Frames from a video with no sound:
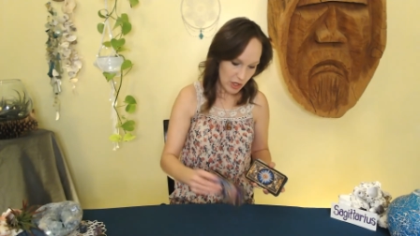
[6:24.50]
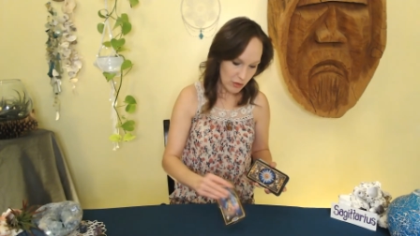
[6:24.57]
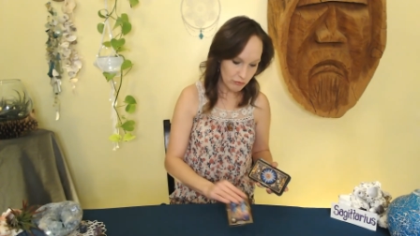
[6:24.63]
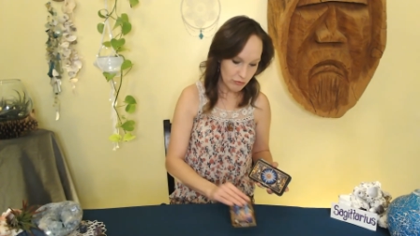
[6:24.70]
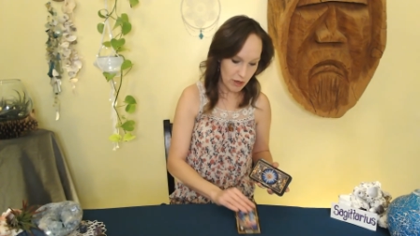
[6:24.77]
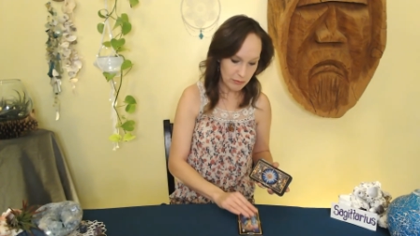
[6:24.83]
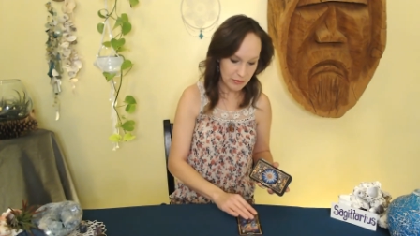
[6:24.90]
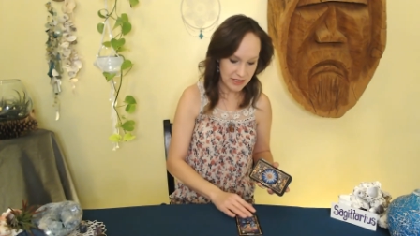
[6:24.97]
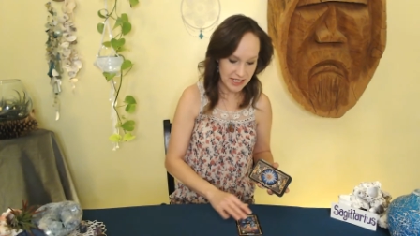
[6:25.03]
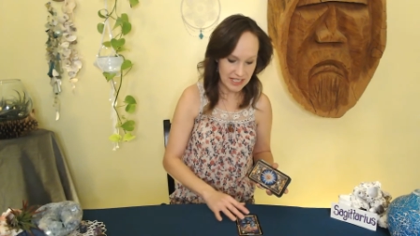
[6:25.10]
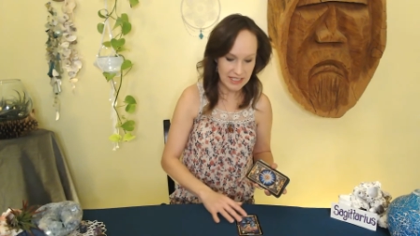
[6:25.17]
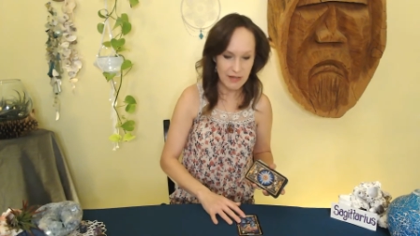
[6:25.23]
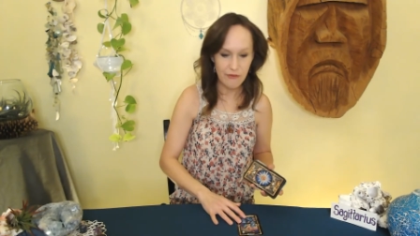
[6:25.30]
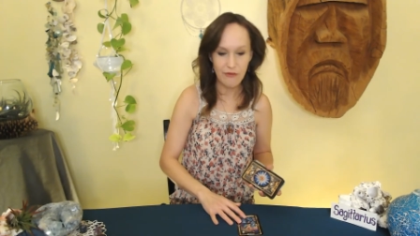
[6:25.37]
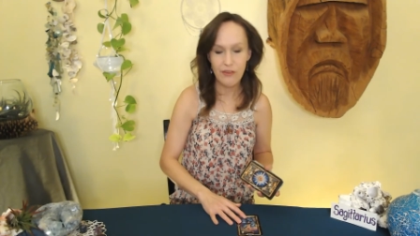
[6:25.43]

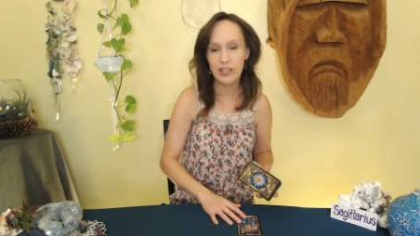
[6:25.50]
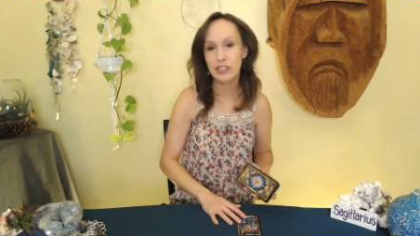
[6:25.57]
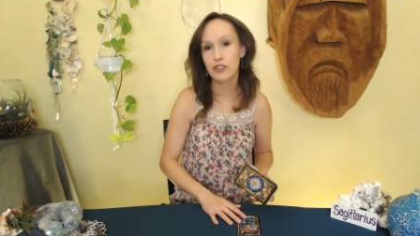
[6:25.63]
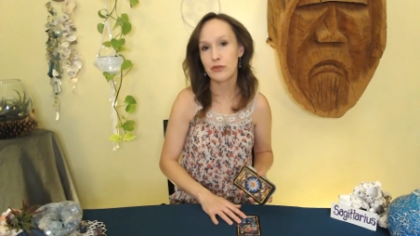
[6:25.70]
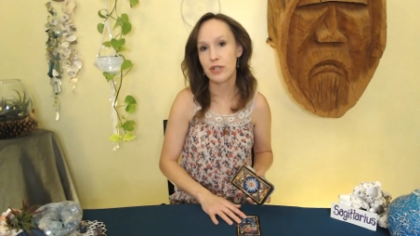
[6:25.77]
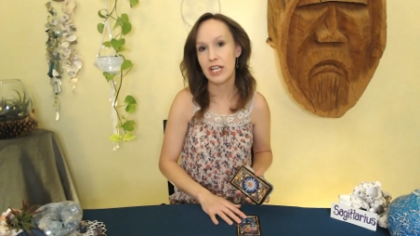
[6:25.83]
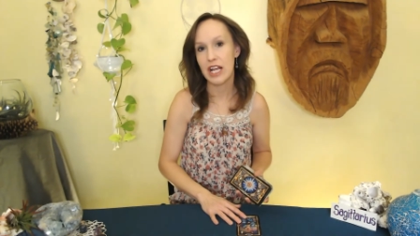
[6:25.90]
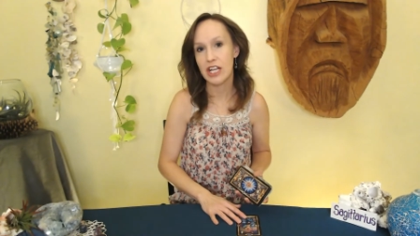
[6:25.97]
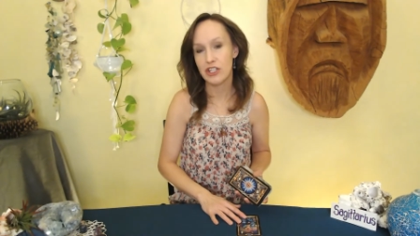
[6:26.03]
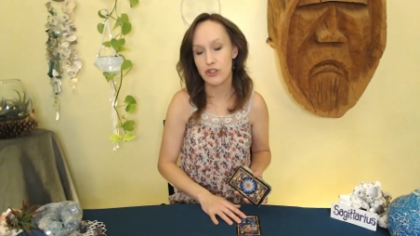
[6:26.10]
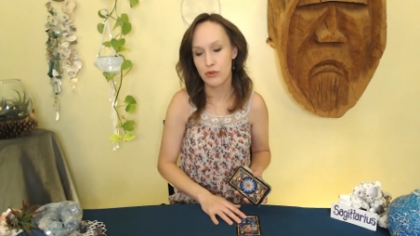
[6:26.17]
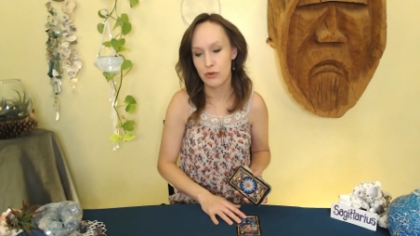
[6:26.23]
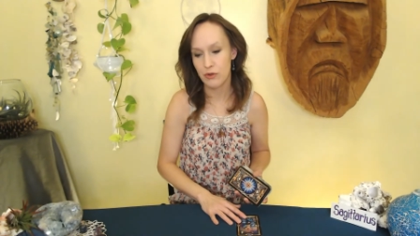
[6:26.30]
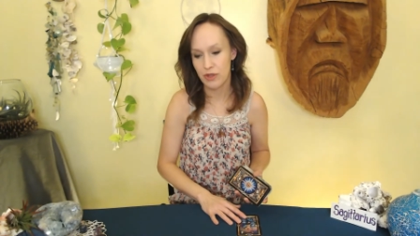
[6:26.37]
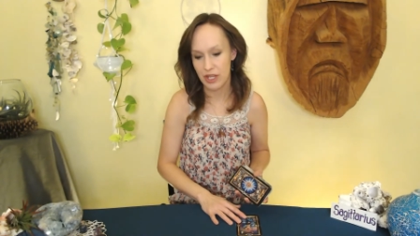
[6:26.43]
represents victory and
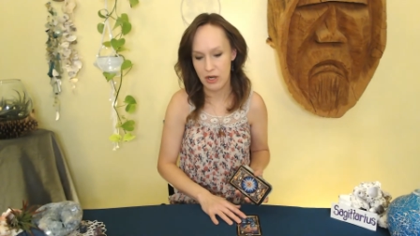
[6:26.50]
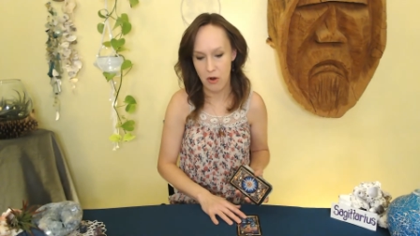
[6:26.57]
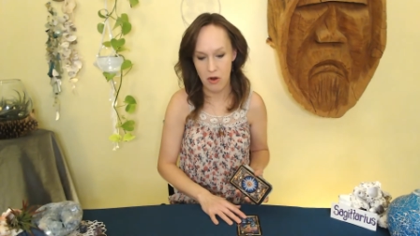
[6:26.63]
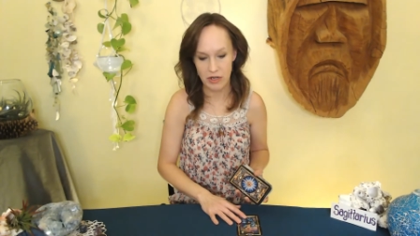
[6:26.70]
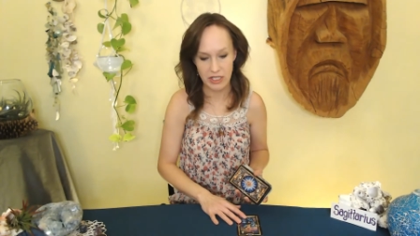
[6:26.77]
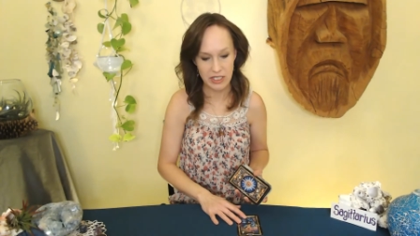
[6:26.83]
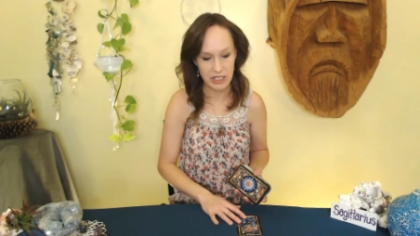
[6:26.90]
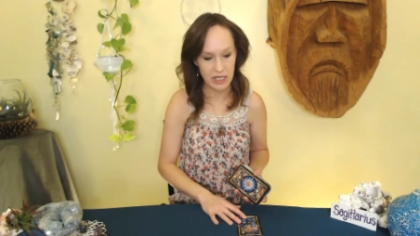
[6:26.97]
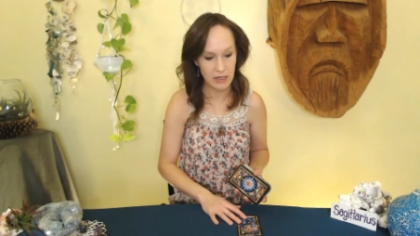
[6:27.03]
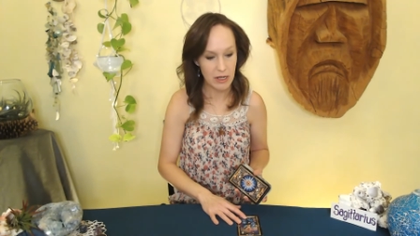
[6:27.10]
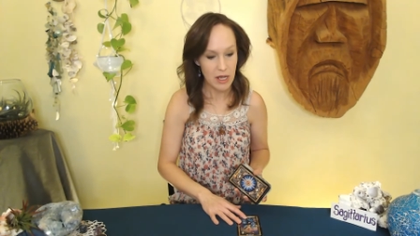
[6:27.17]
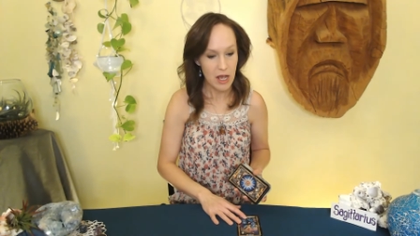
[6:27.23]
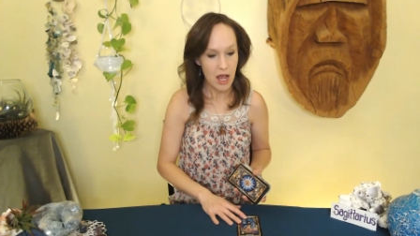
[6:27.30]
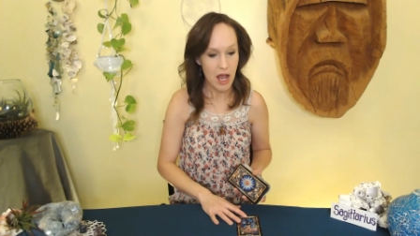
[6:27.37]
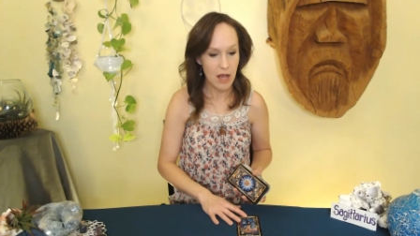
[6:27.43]
truth and honesty,
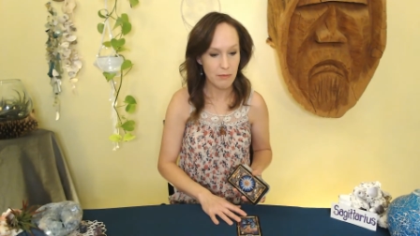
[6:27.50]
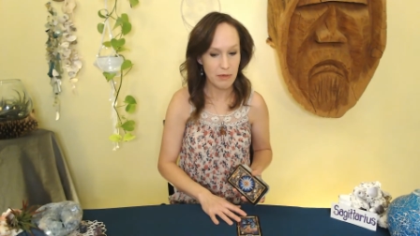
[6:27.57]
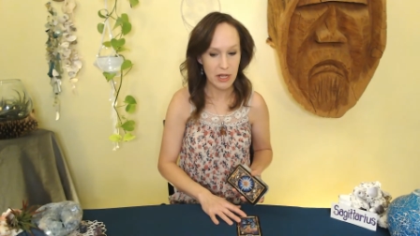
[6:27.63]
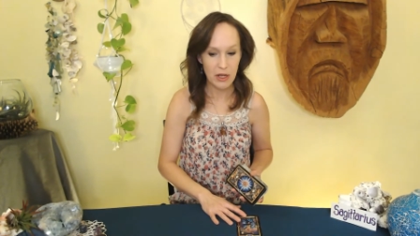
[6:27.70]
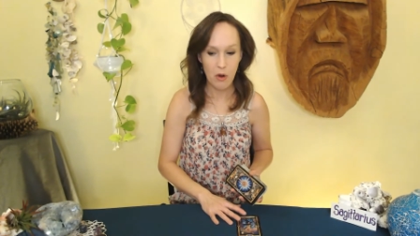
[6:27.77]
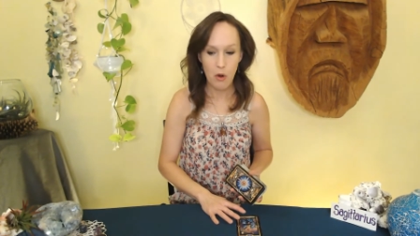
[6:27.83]
being